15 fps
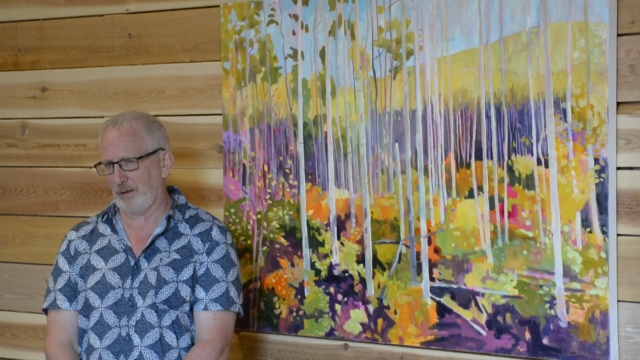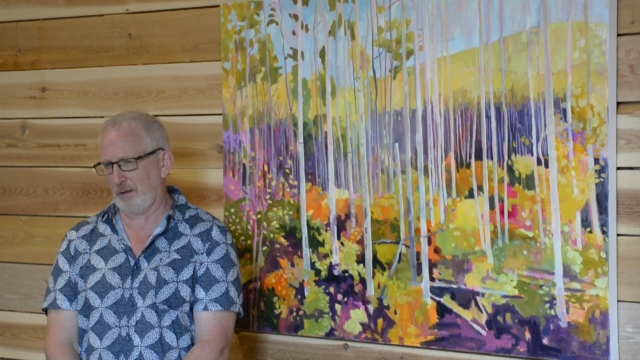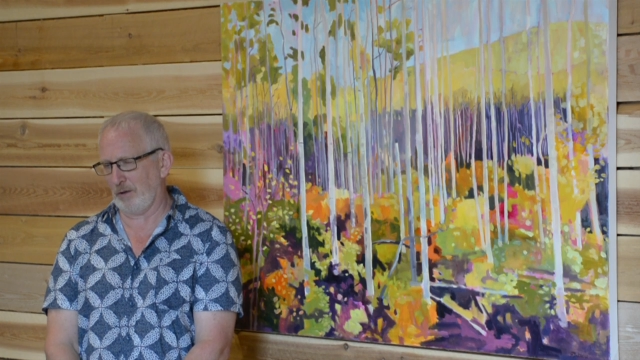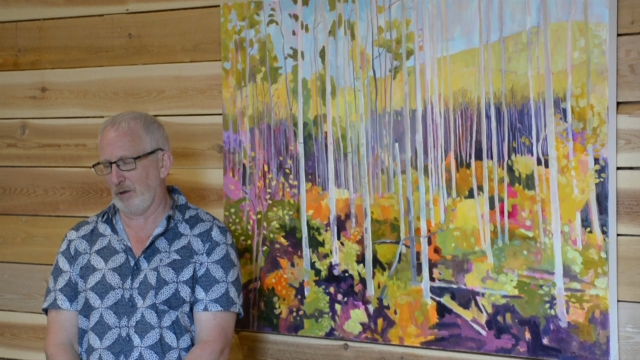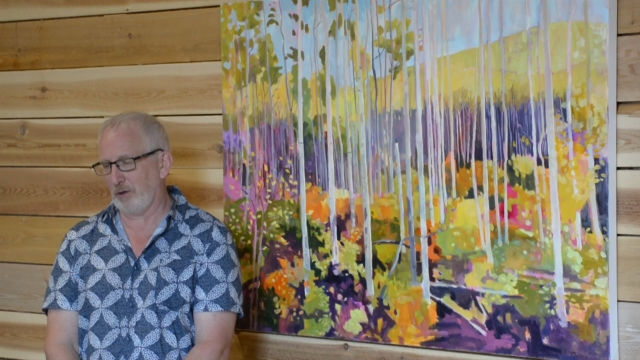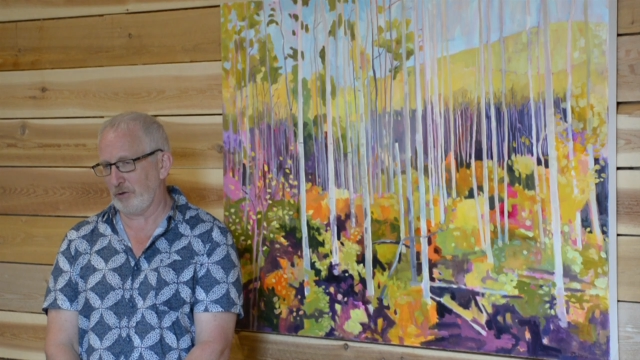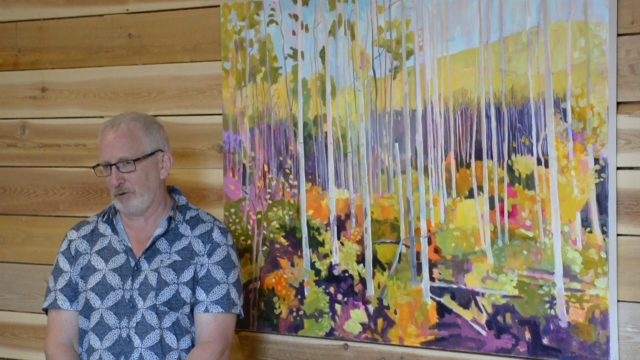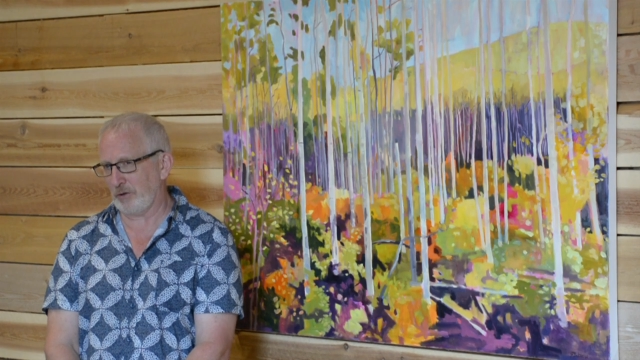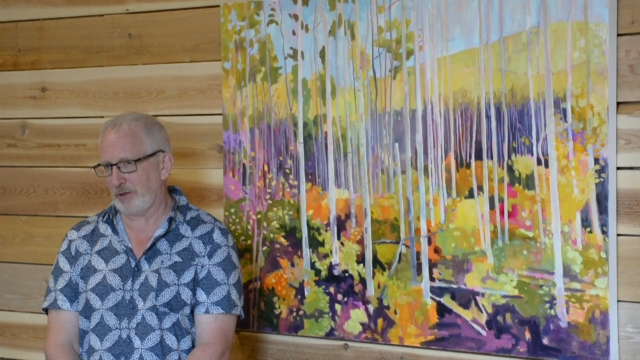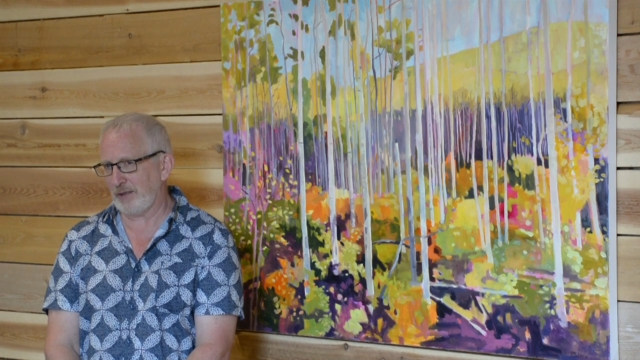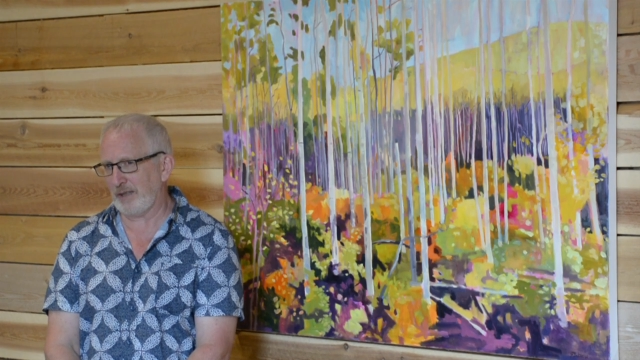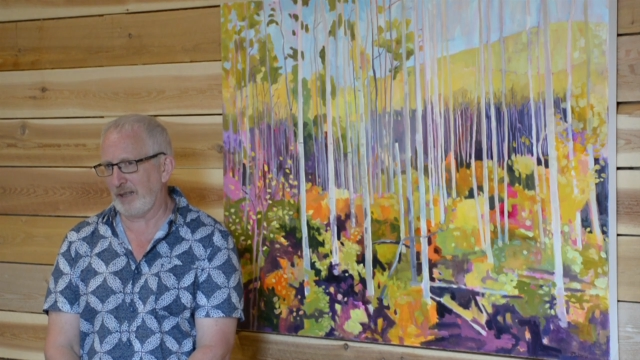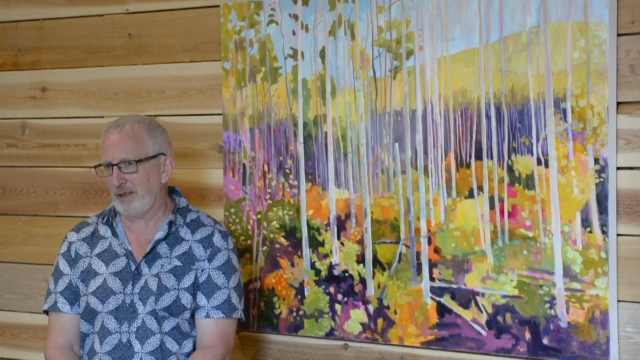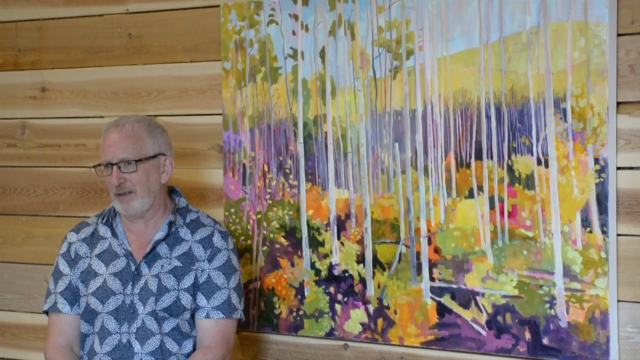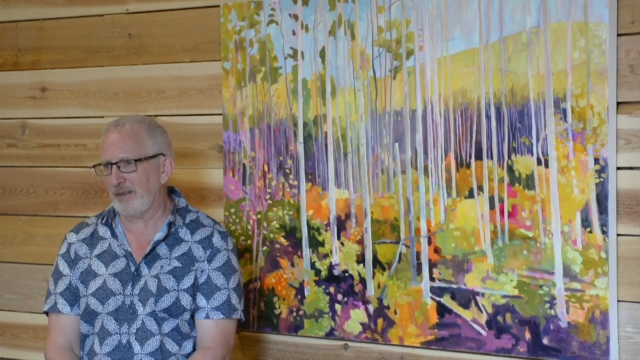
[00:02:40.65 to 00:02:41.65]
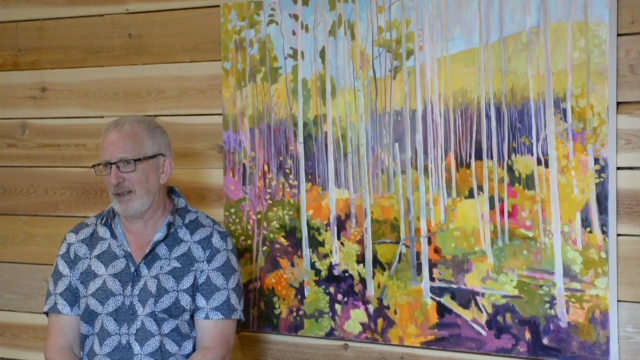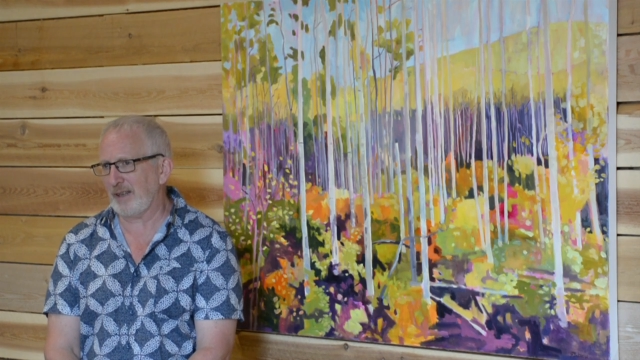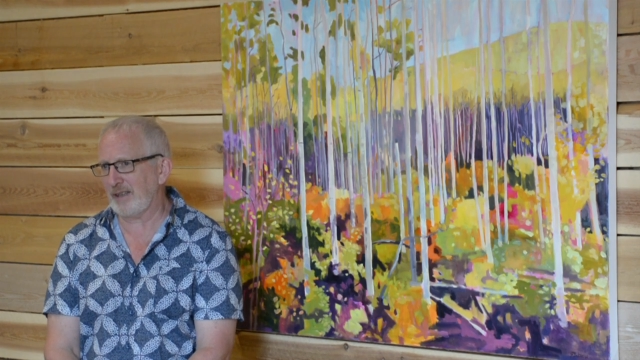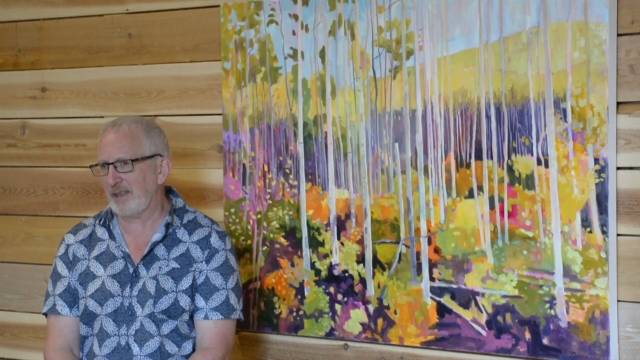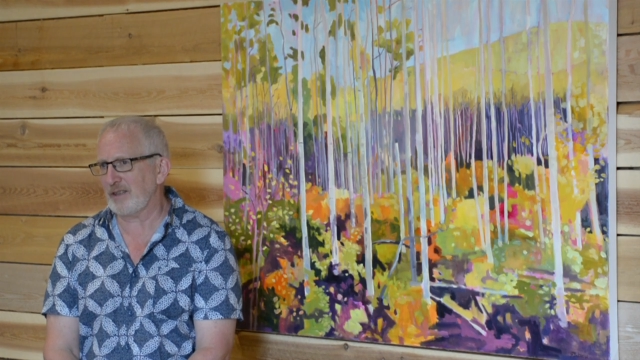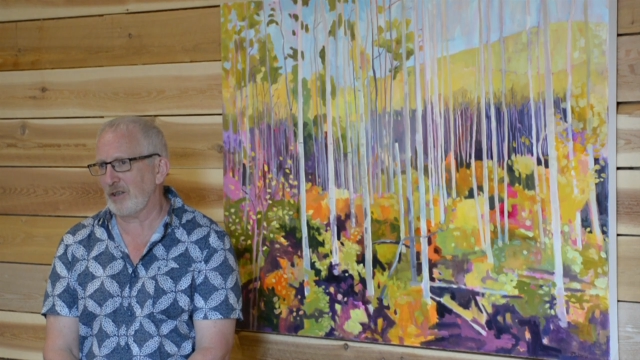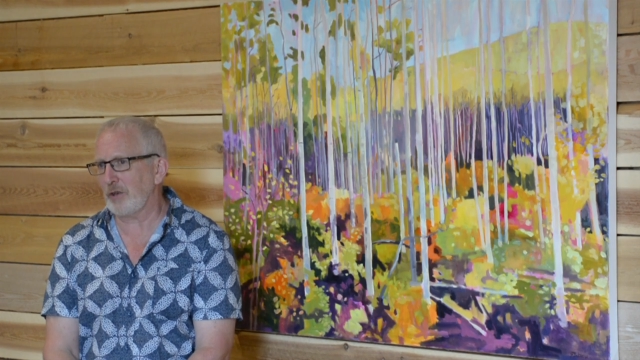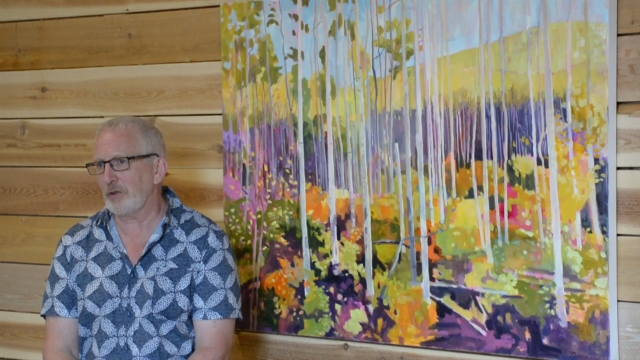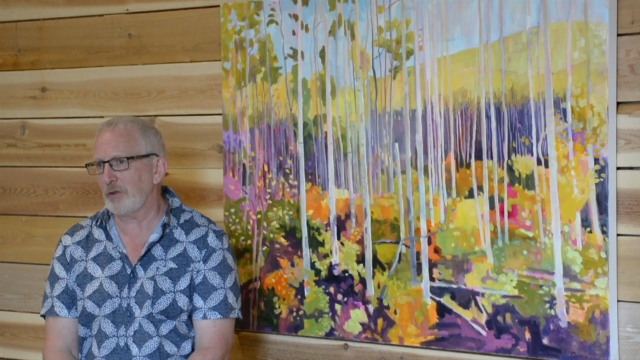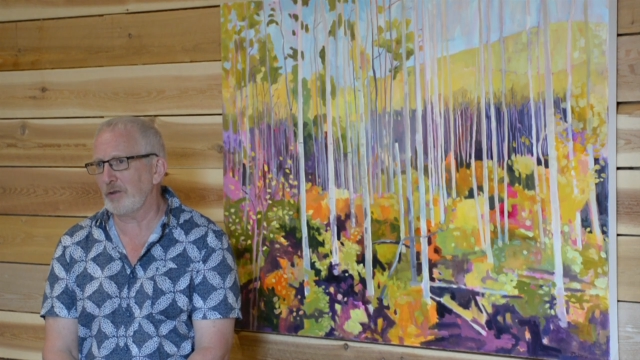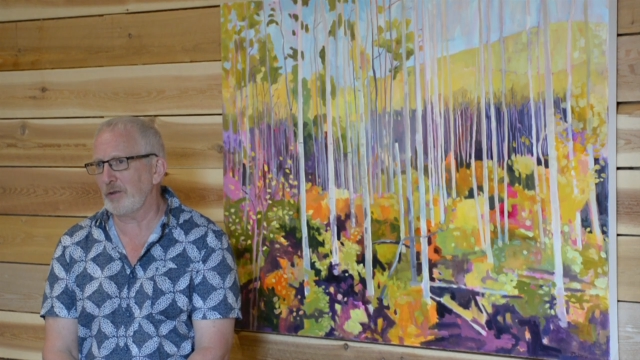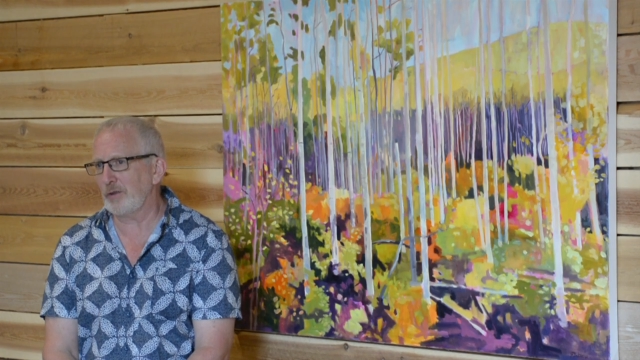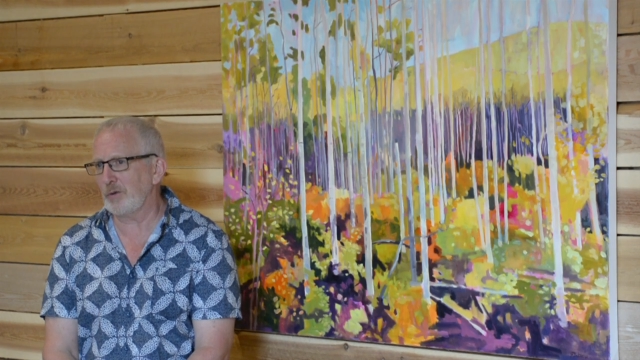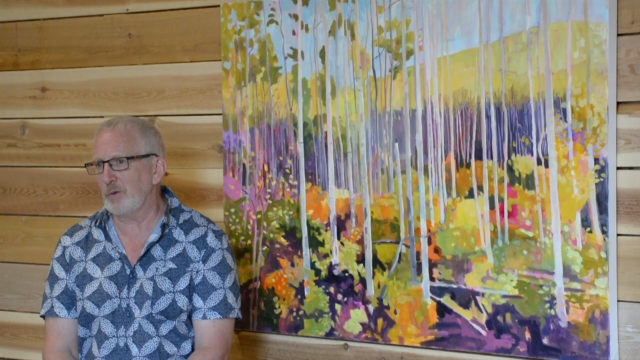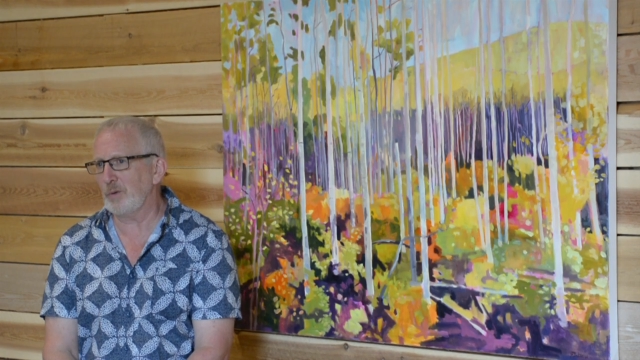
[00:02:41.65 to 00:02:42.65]
larger scale, that gets harder
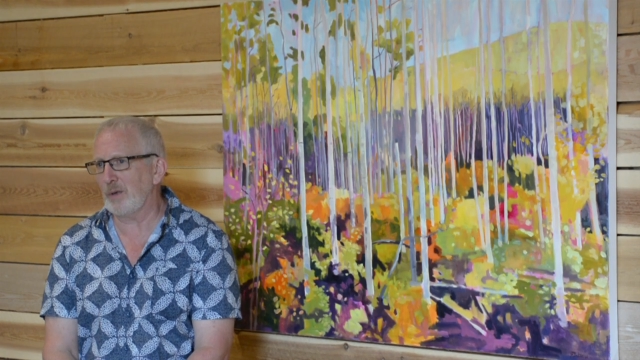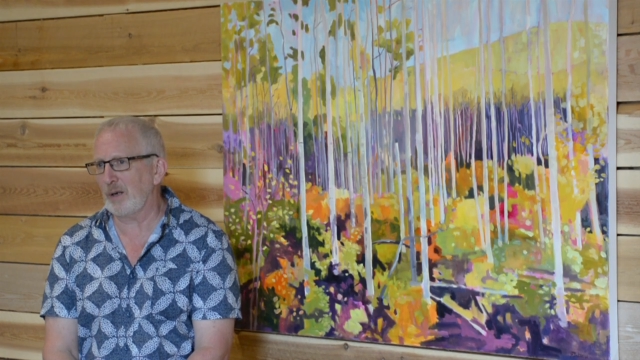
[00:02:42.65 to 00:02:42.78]
to do